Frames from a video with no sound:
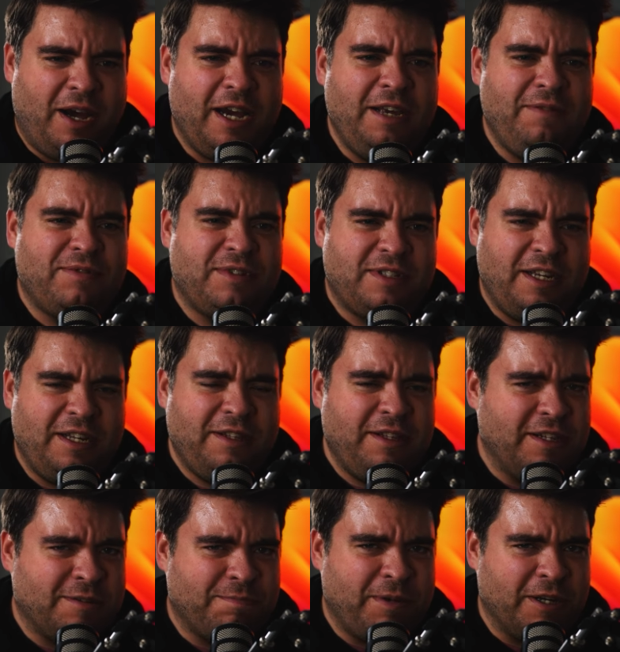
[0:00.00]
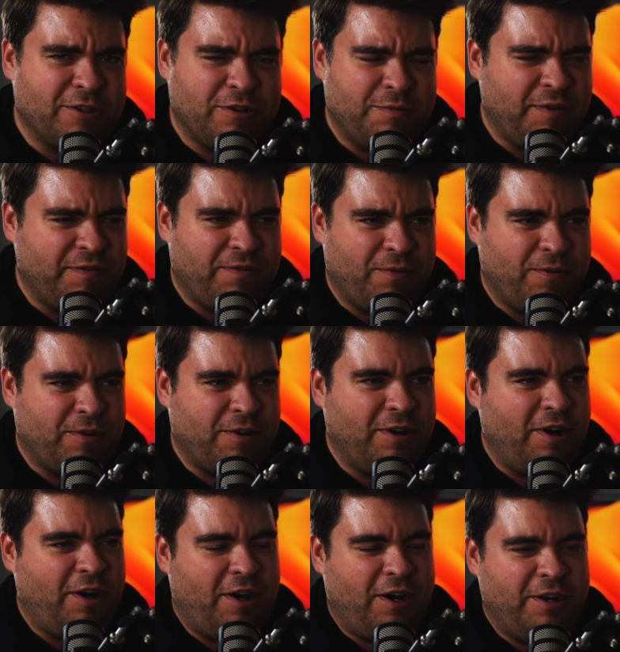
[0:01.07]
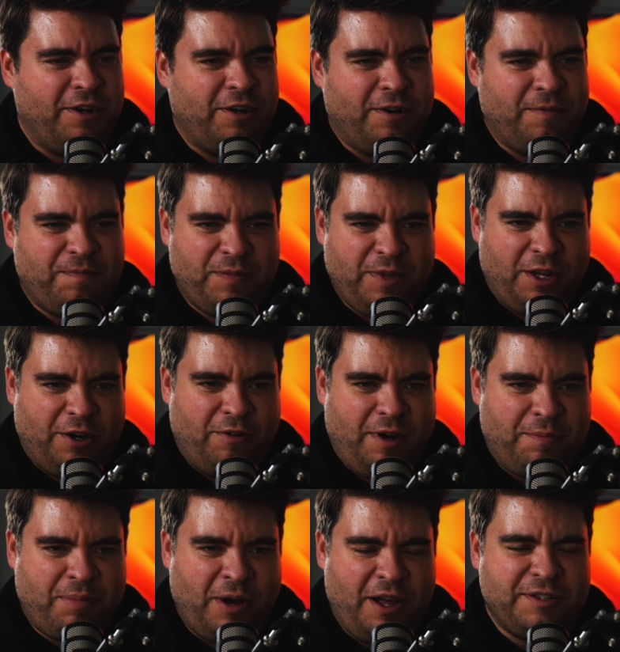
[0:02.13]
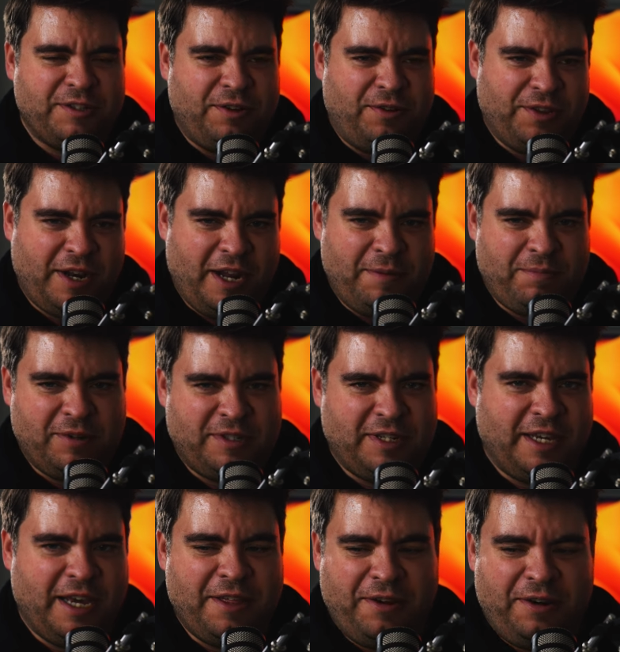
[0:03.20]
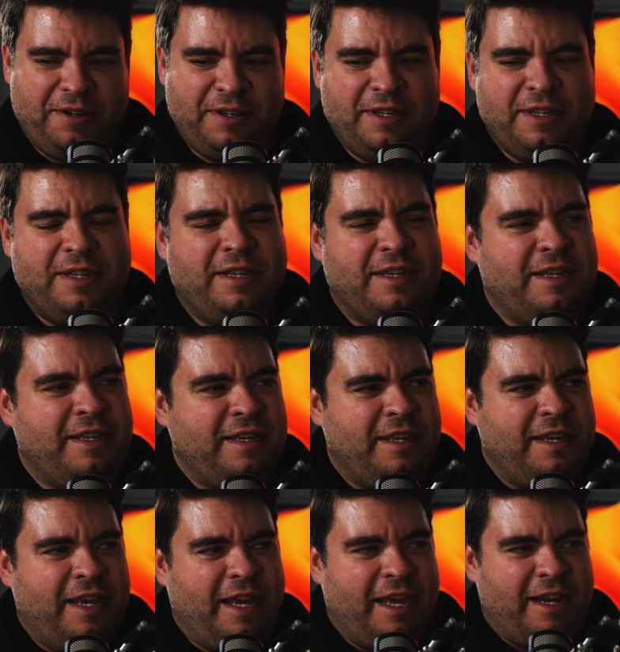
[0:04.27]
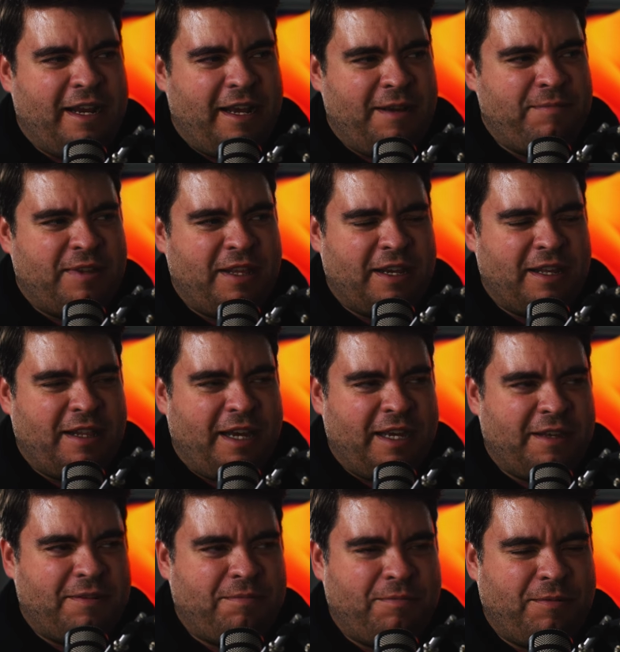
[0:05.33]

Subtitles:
I've seen this picture before on, you know, a puzzle that I put together. And I'm thinking, like,